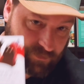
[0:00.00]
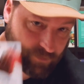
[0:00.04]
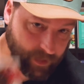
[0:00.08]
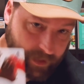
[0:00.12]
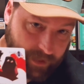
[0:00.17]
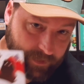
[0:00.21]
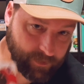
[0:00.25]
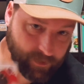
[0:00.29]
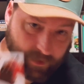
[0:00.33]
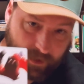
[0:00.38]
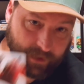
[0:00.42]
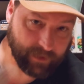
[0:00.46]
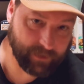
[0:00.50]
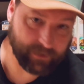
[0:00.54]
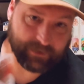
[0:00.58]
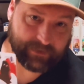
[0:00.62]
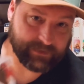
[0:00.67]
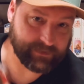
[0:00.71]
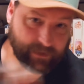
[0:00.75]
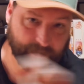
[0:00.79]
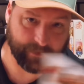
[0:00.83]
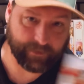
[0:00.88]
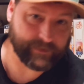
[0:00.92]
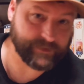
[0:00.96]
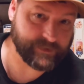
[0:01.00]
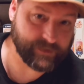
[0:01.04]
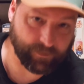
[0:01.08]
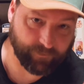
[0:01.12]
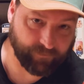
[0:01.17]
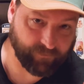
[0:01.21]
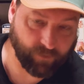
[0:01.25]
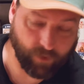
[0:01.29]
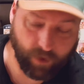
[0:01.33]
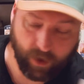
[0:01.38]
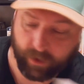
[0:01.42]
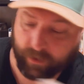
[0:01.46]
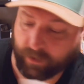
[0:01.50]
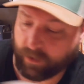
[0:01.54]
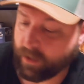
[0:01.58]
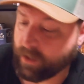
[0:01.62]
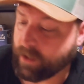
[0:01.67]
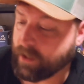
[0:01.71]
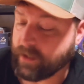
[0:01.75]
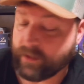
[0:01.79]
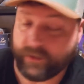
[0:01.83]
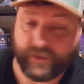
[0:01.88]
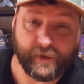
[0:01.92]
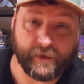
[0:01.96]
right? They're not going to say this up front.
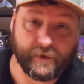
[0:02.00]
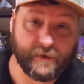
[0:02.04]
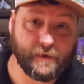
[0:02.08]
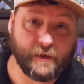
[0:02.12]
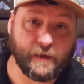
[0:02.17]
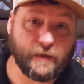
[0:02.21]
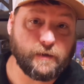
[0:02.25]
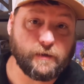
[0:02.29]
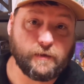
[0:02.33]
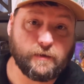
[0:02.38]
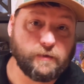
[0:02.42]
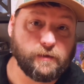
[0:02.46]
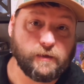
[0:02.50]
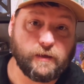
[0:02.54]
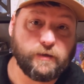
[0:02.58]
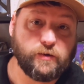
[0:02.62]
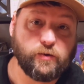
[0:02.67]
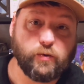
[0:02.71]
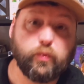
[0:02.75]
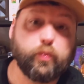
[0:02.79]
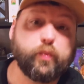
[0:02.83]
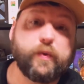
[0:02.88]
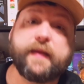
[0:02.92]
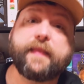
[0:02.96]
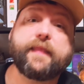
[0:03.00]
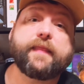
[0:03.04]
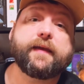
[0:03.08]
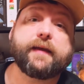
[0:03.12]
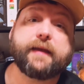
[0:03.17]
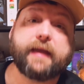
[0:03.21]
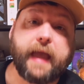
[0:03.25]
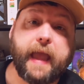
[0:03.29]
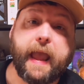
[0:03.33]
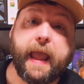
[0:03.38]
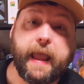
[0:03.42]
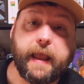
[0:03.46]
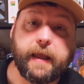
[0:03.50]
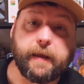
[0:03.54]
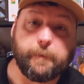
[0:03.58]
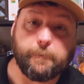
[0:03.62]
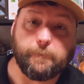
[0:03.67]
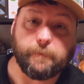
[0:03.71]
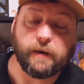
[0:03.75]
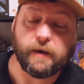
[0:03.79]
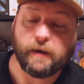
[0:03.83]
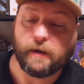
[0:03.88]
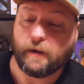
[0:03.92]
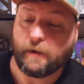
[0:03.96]
Then you win the
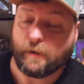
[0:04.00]
game.